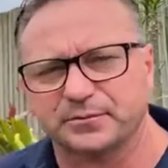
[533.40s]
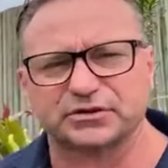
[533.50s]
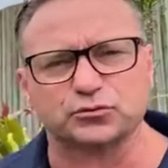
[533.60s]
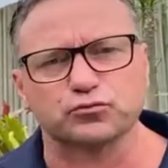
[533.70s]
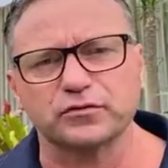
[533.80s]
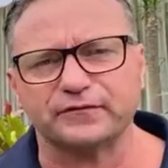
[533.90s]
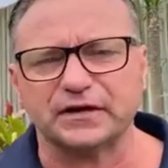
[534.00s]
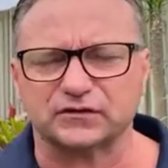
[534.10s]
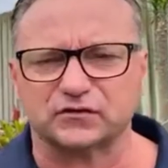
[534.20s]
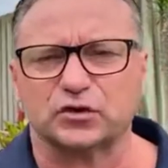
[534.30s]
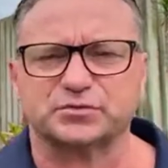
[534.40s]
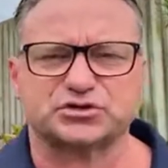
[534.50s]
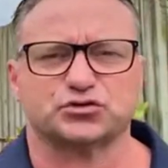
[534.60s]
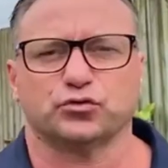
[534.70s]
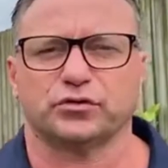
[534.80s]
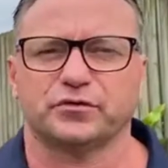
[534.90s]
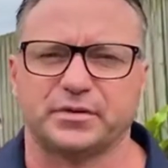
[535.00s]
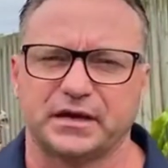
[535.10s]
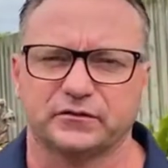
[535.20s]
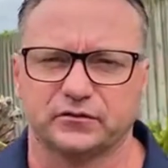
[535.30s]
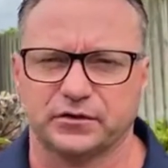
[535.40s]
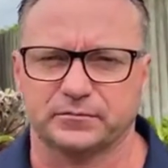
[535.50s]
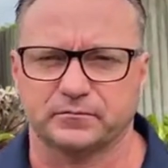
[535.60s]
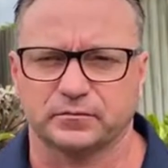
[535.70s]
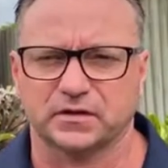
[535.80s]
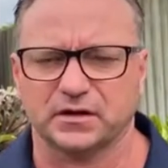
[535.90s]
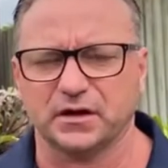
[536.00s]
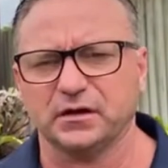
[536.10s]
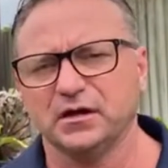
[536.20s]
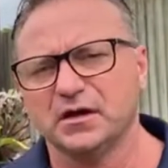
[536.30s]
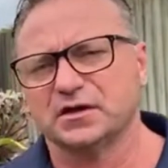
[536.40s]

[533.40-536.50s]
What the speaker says: but the roofing stops short of the boundary, okay?